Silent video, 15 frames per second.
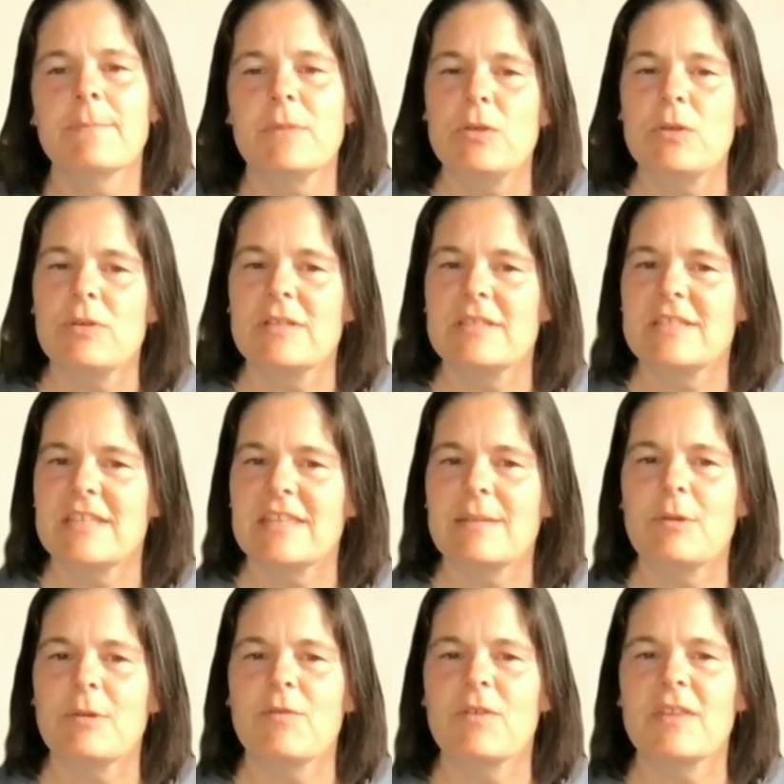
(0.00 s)
You can send them
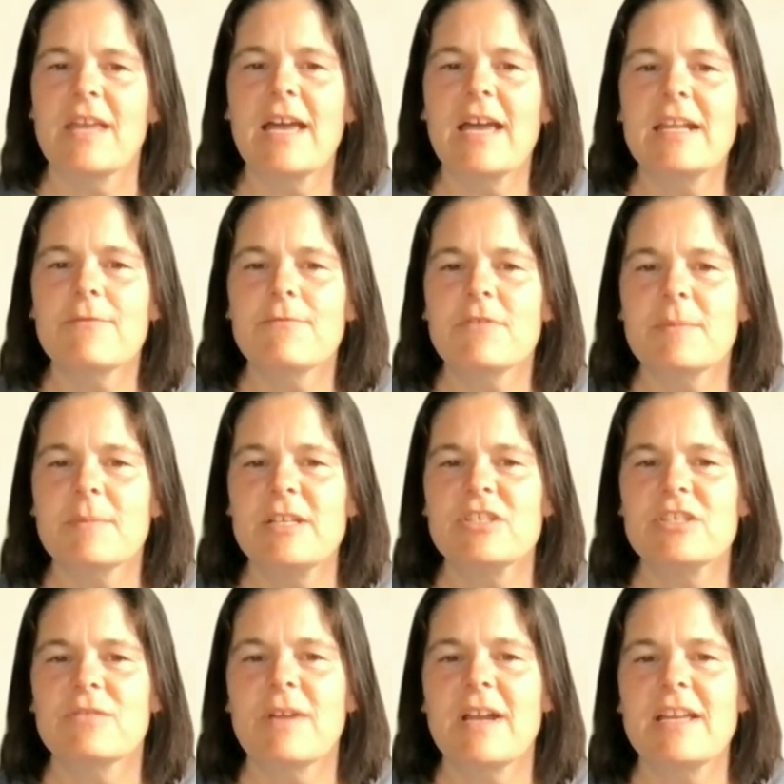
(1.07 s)
over that
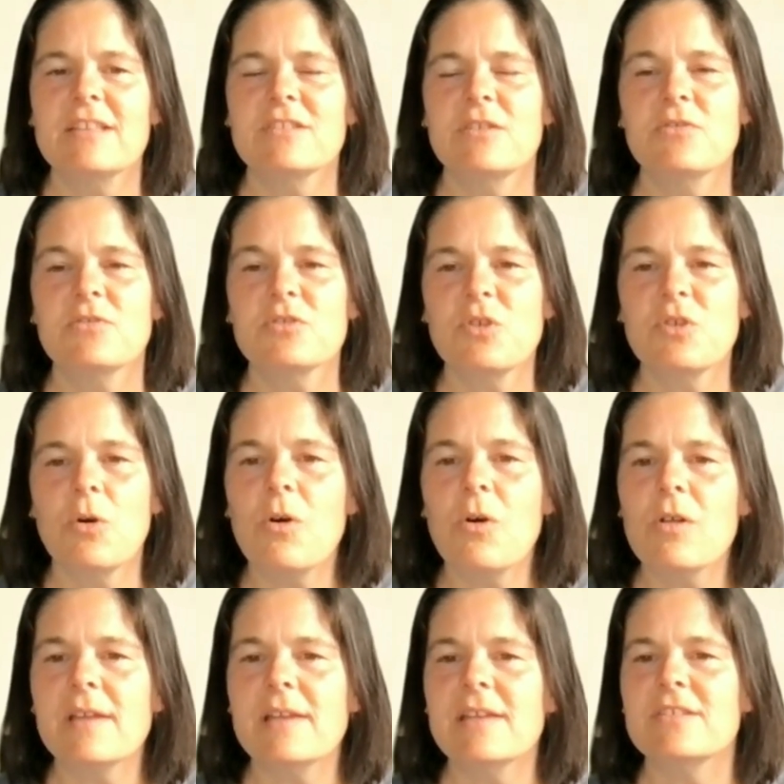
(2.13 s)
information, right? So your
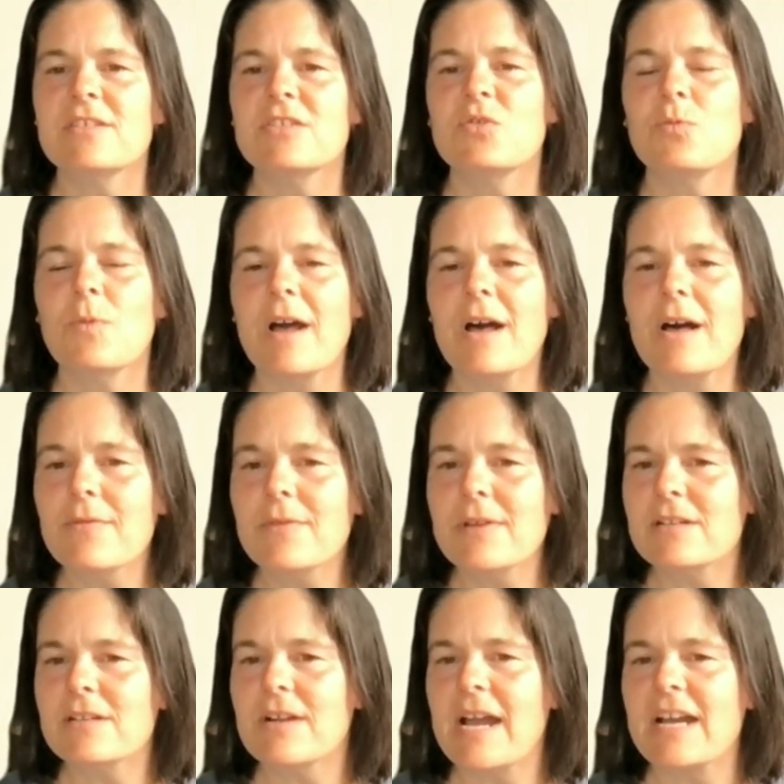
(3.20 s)
goal is 12
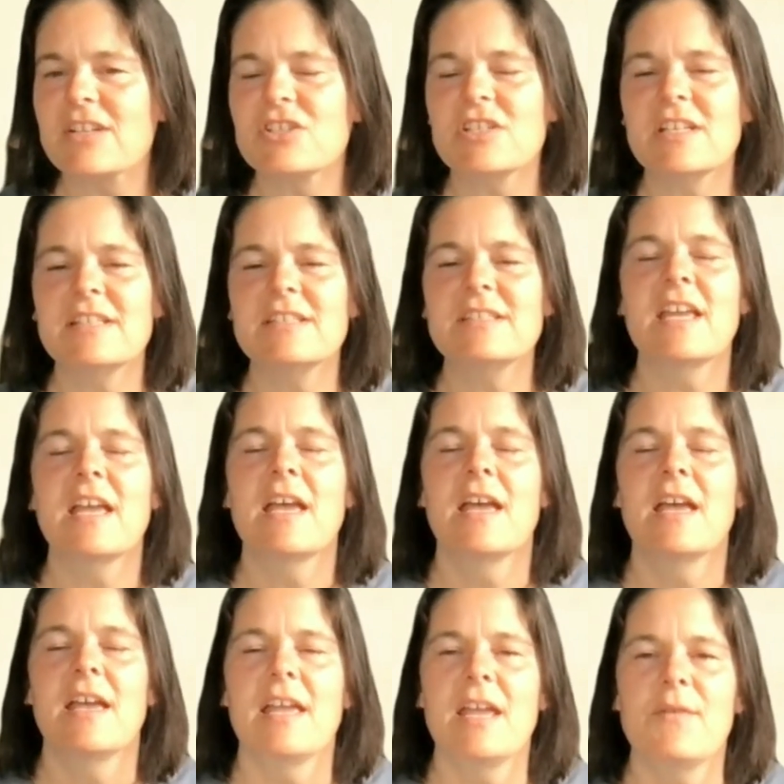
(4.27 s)
interactions.
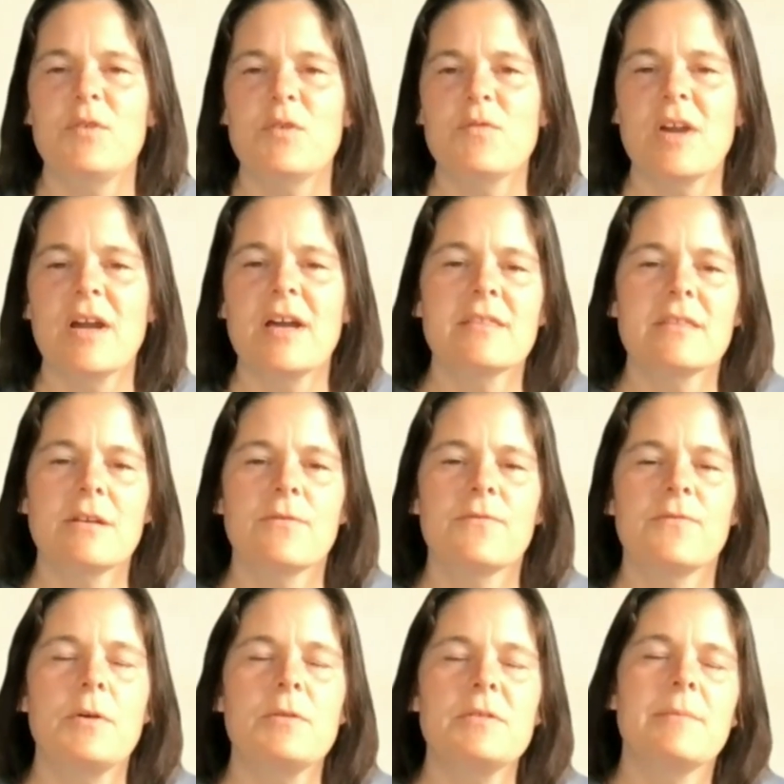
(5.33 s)
If you got their
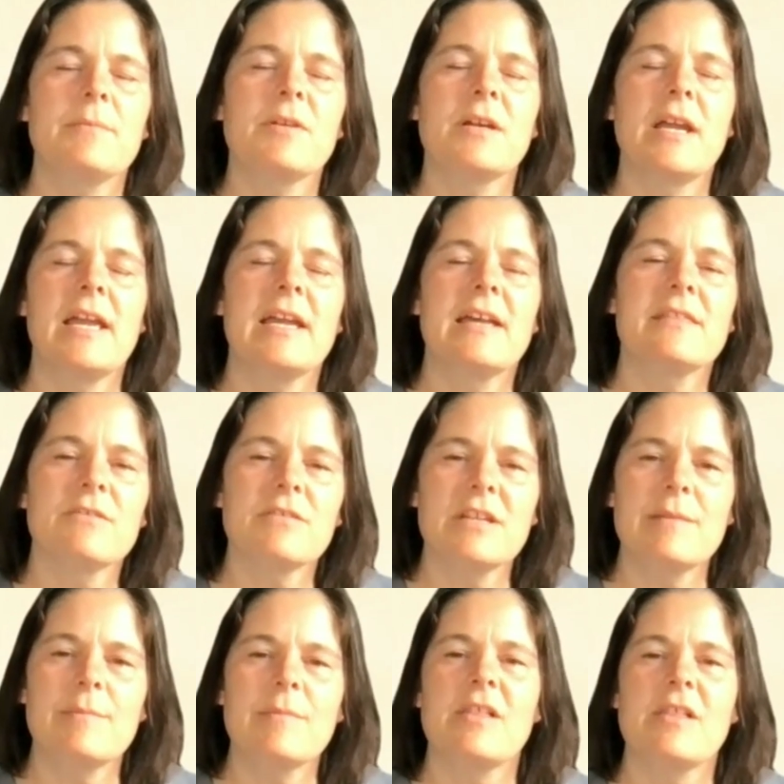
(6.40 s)
phone number and their
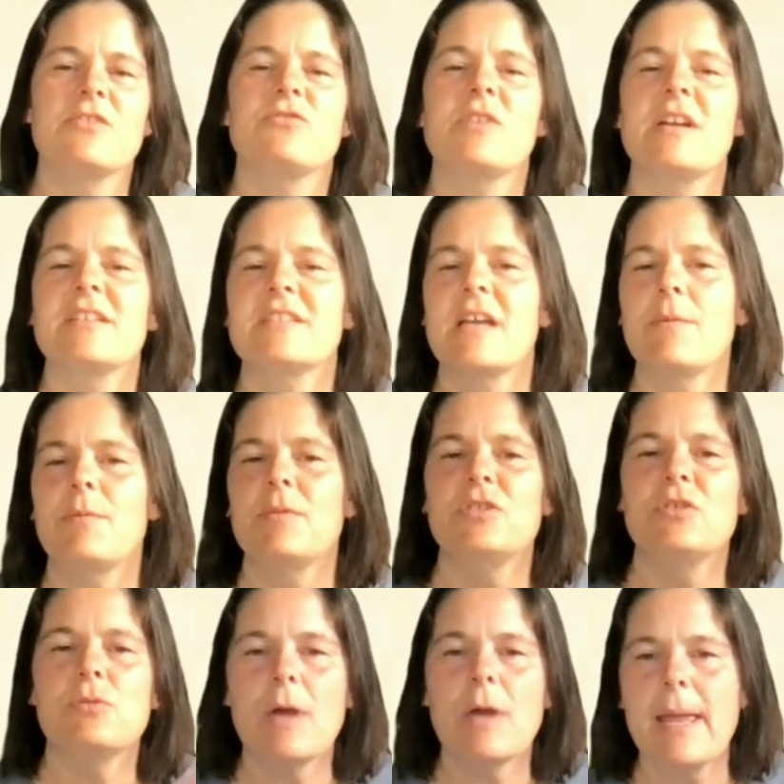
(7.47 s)
email address, I would
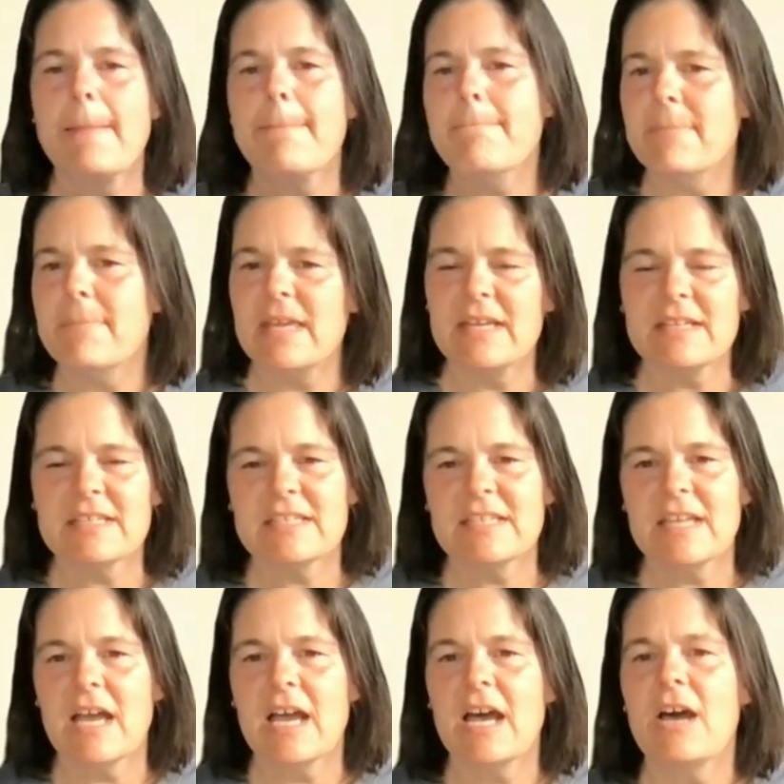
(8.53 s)
do a mix
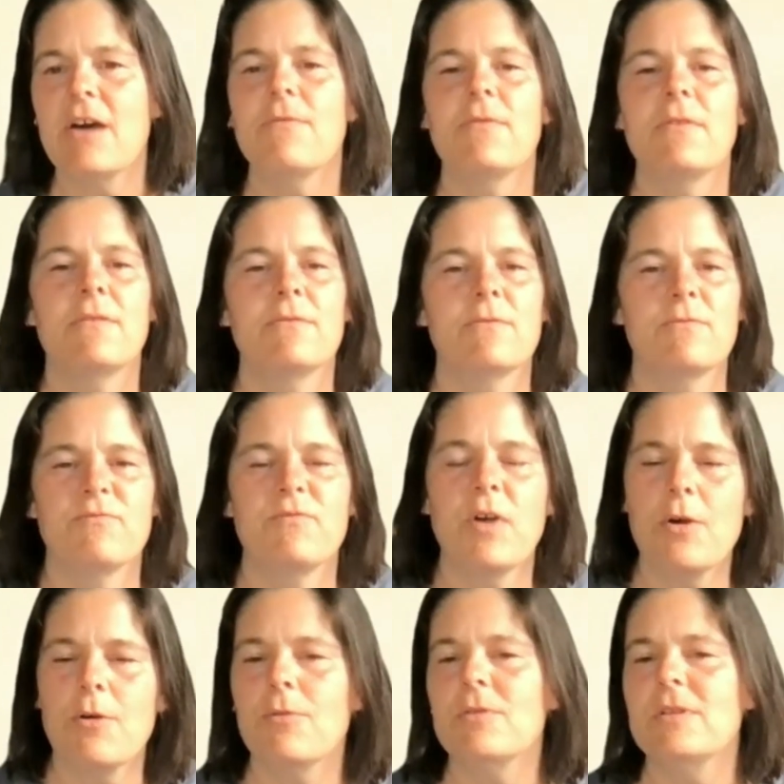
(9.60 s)
of
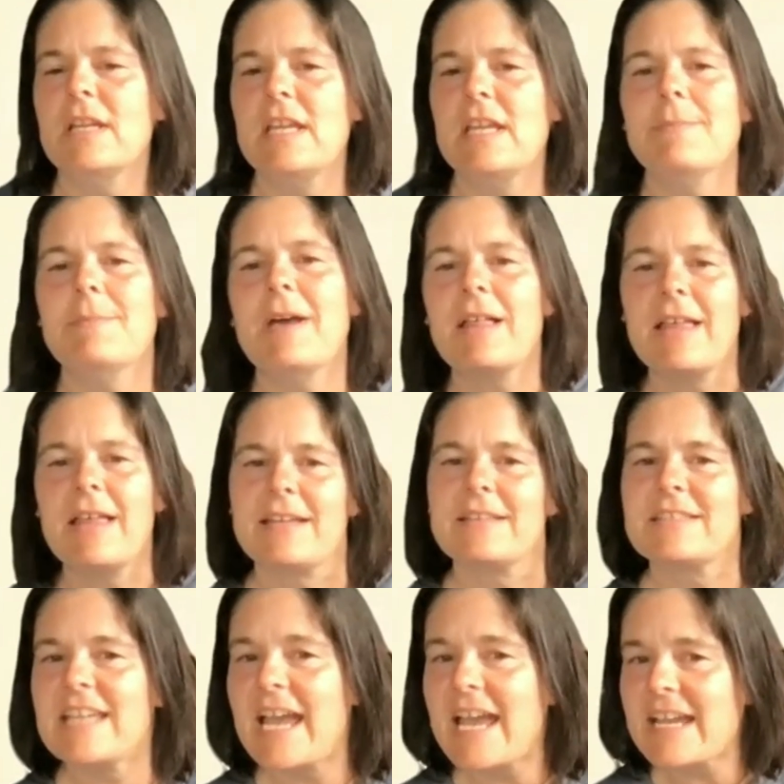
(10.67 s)
phone, email, and
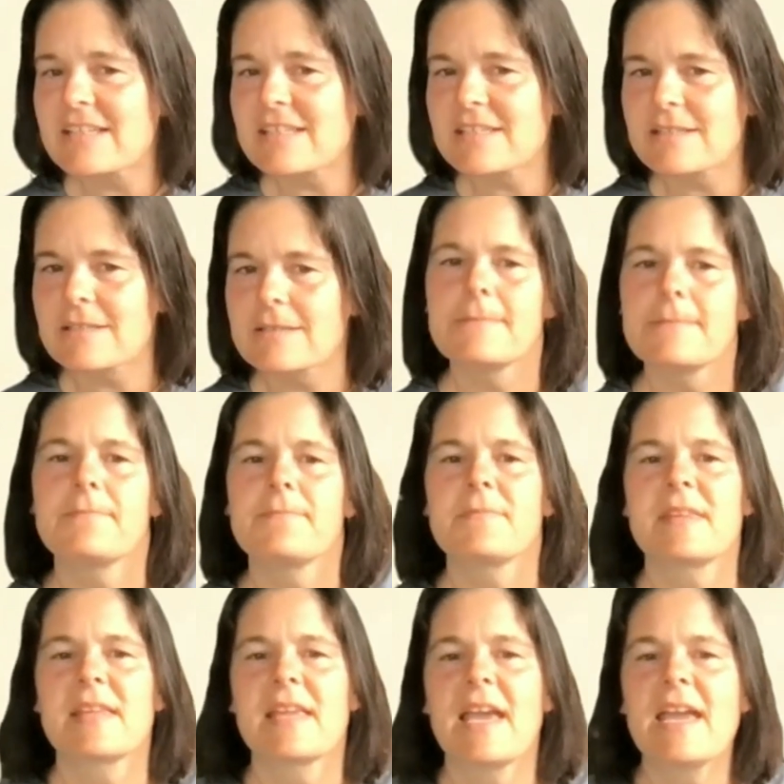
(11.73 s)
text,
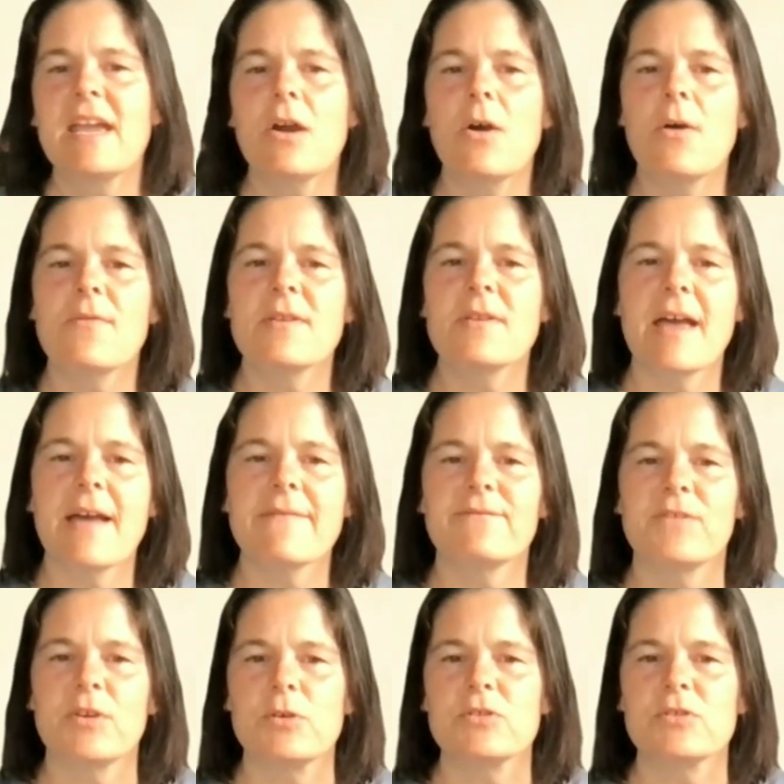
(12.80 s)
okay, over that
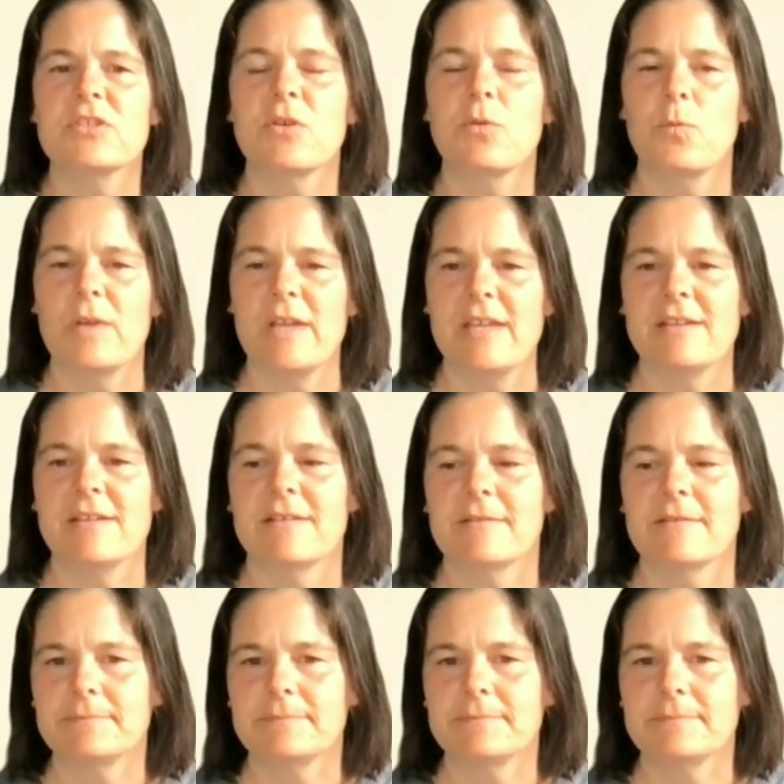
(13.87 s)
first week.